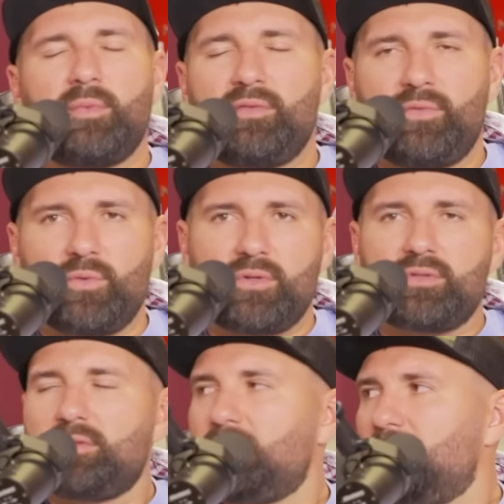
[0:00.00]
my floors. How
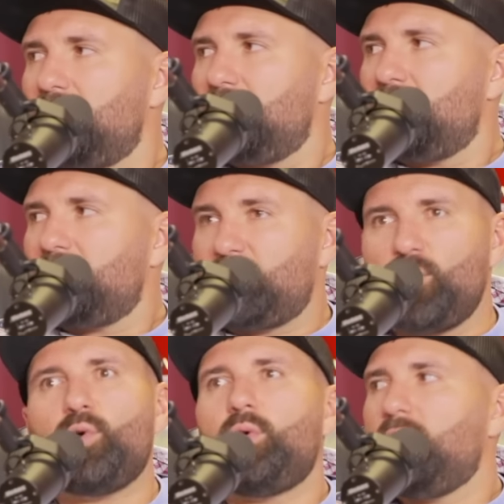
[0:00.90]
old is Betty?
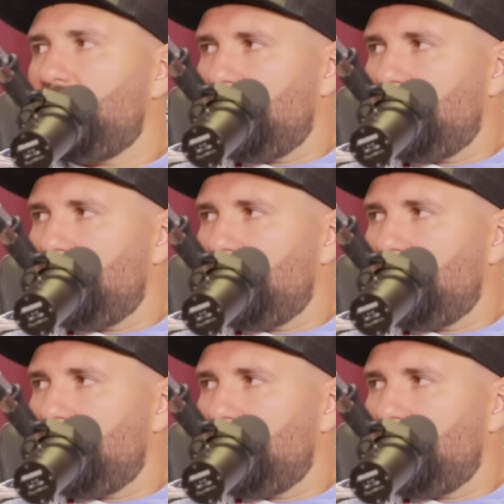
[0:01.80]
Two.